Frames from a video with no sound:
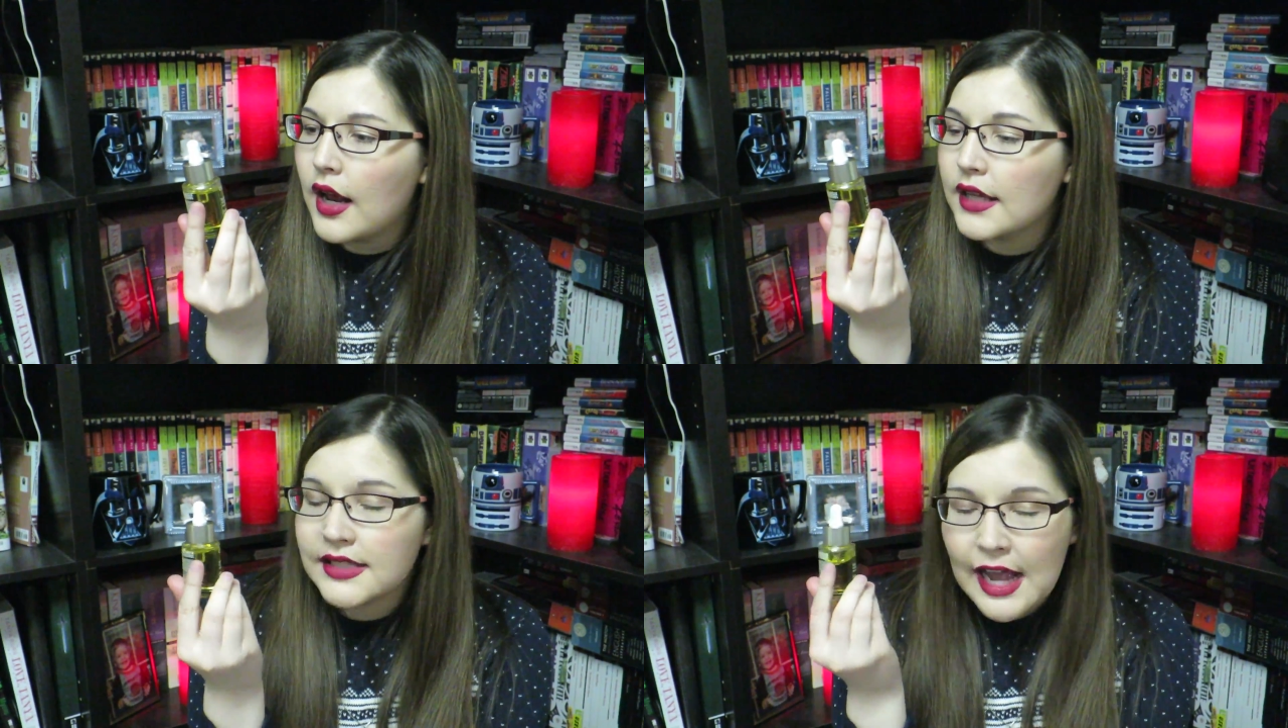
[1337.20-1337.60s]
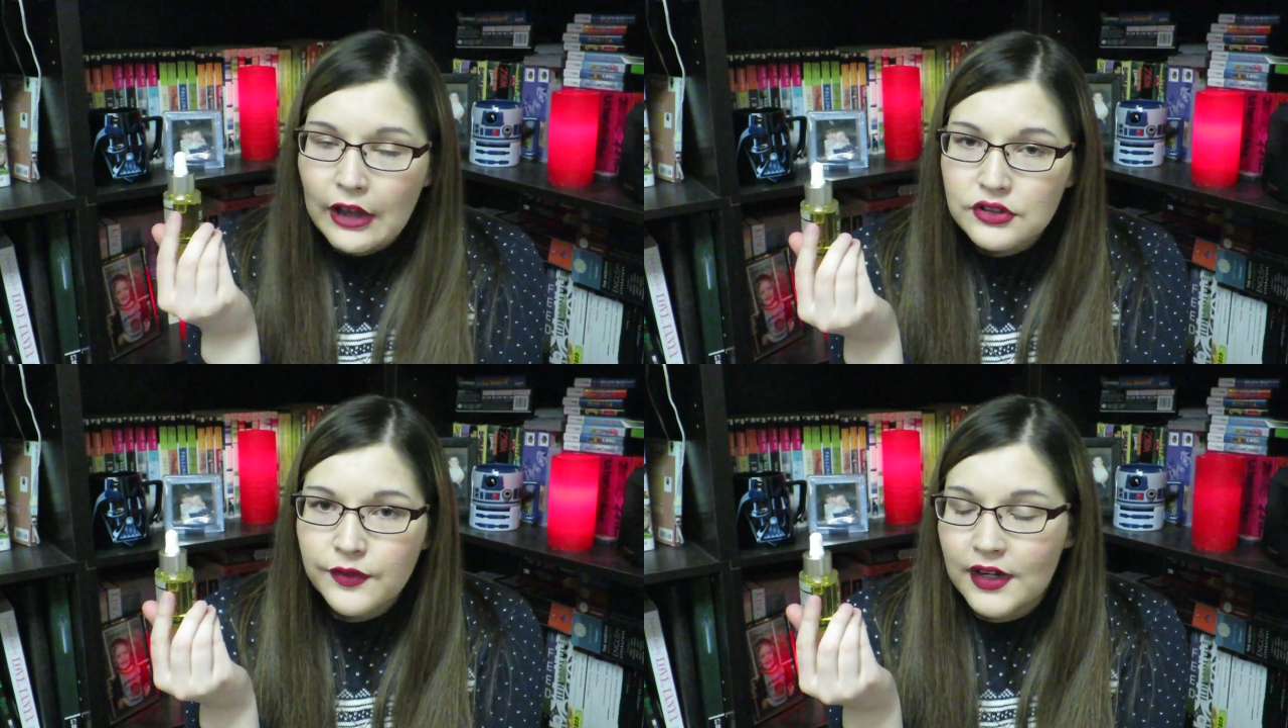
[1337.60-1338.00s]
it
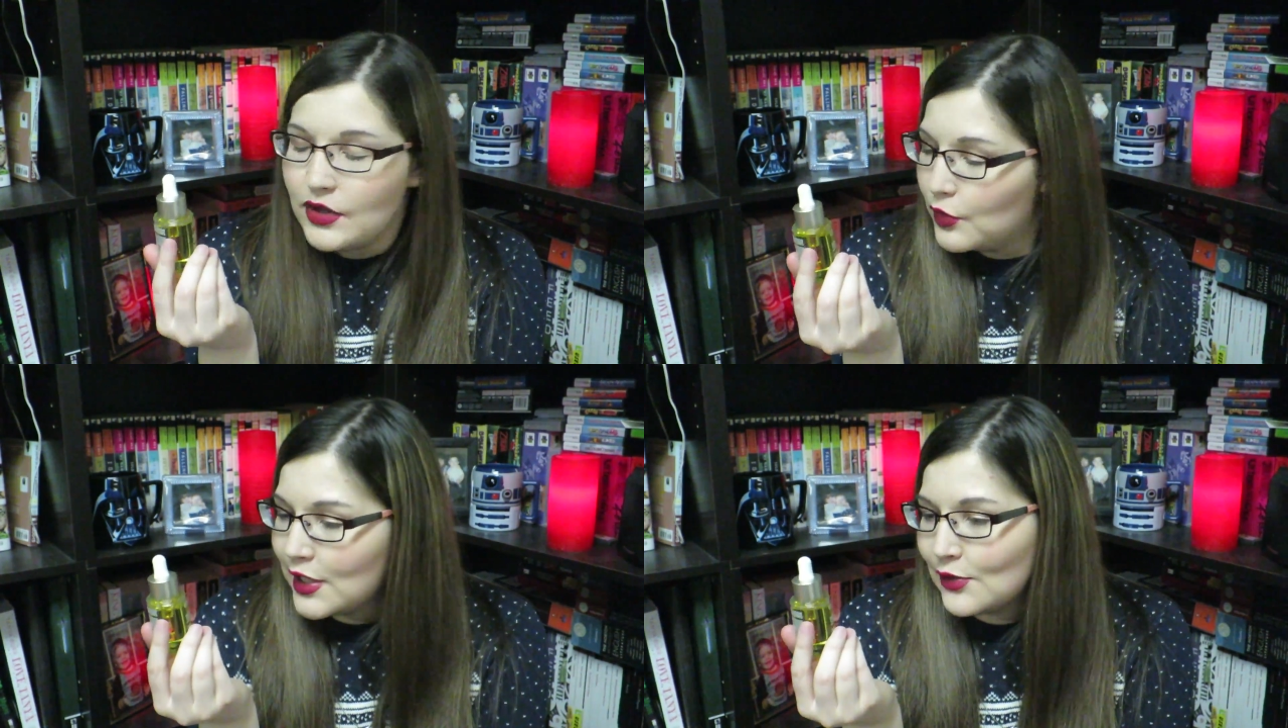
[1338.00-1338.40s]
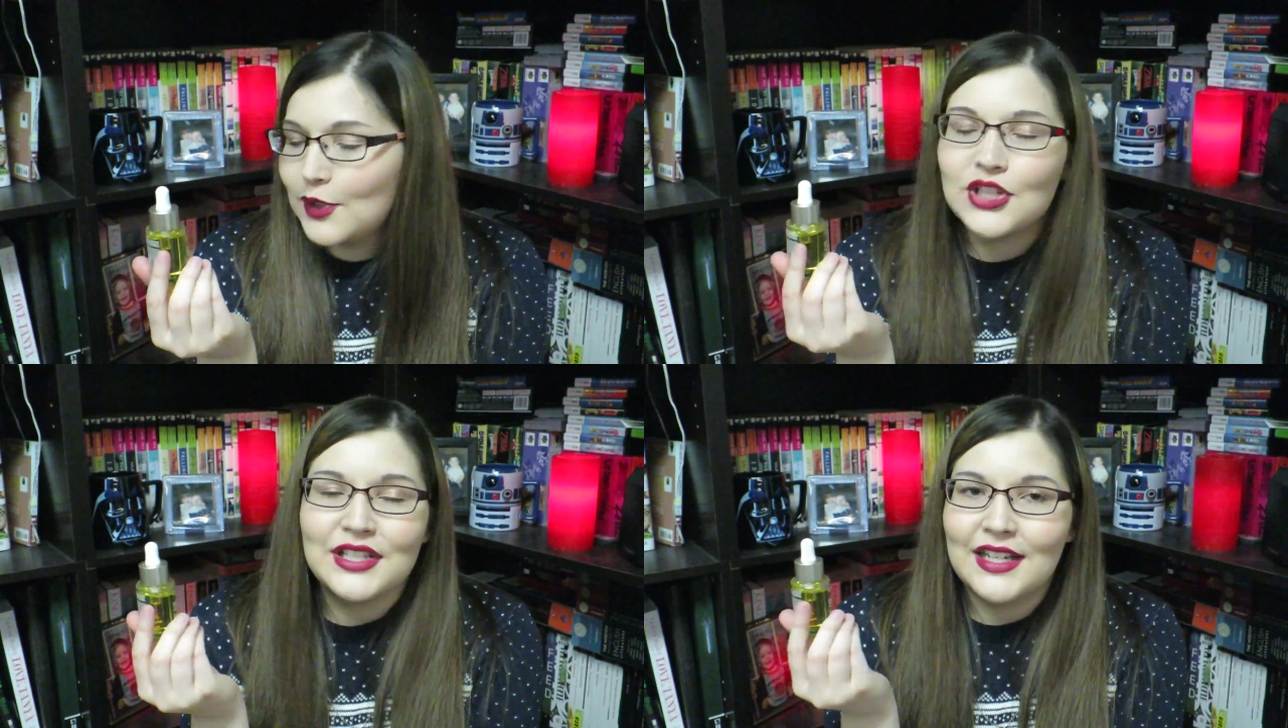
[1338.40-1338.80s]
sounds funny, which is
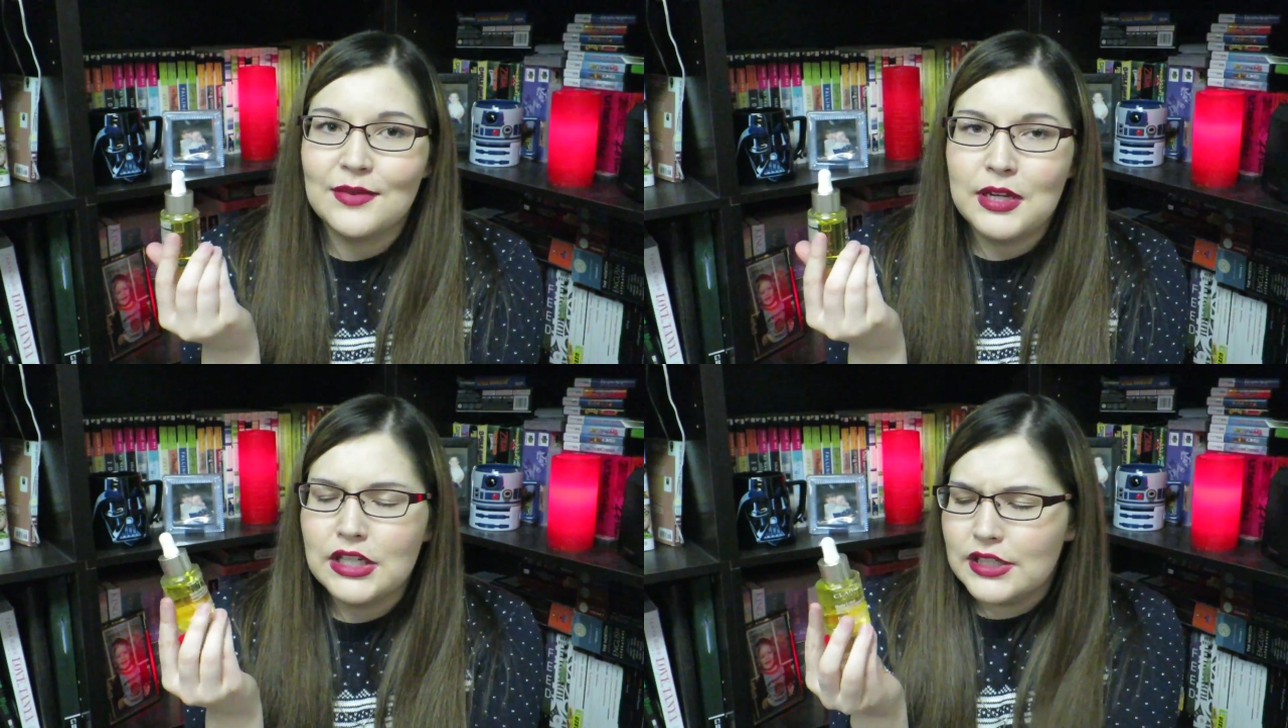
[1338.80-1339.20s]
what she said to me.